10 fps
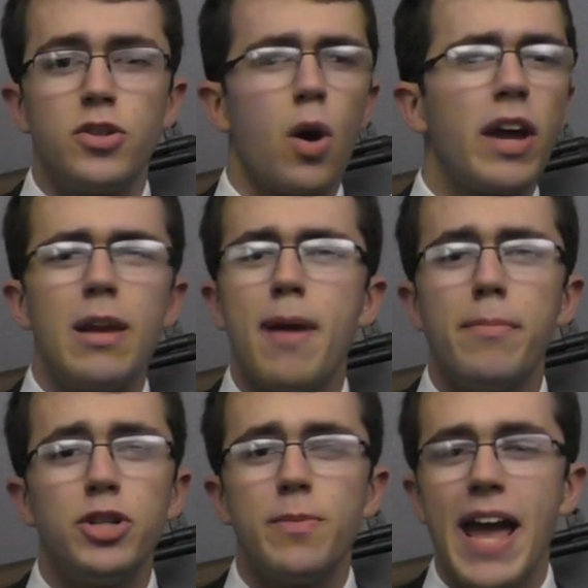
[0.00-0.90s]
So go get a
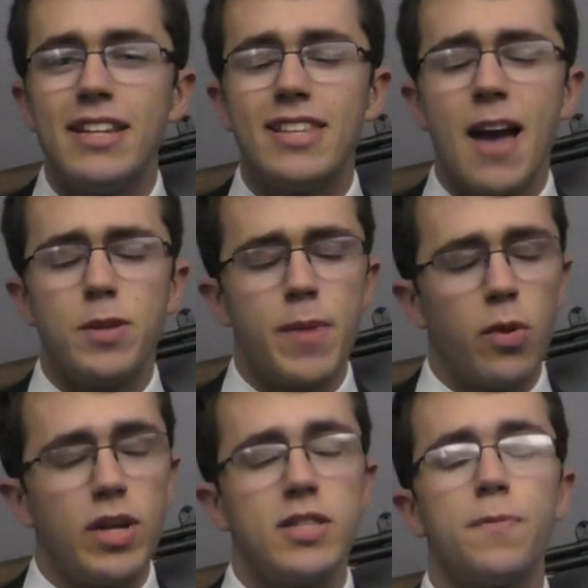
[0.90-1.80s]
membership ASAP. You might
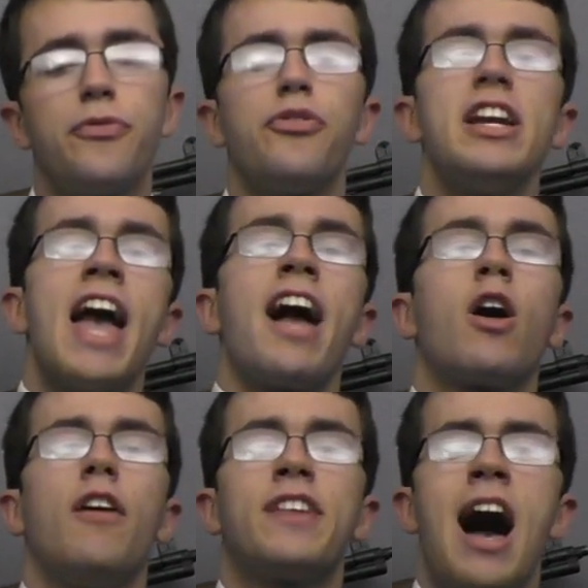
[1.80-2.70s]
win some free Heck
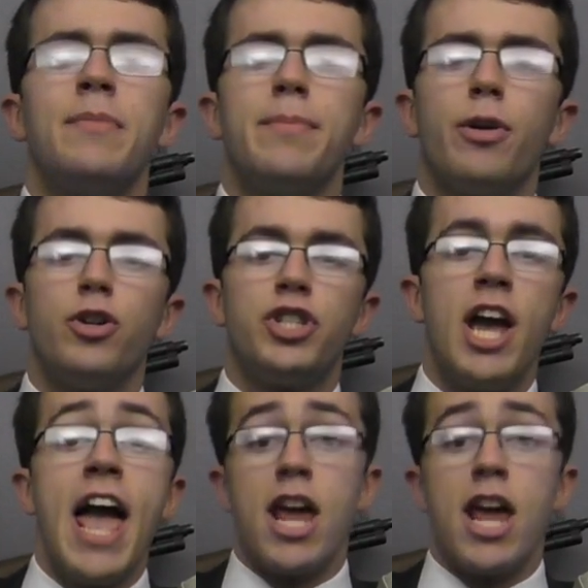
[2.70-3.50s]
Off Commie merch.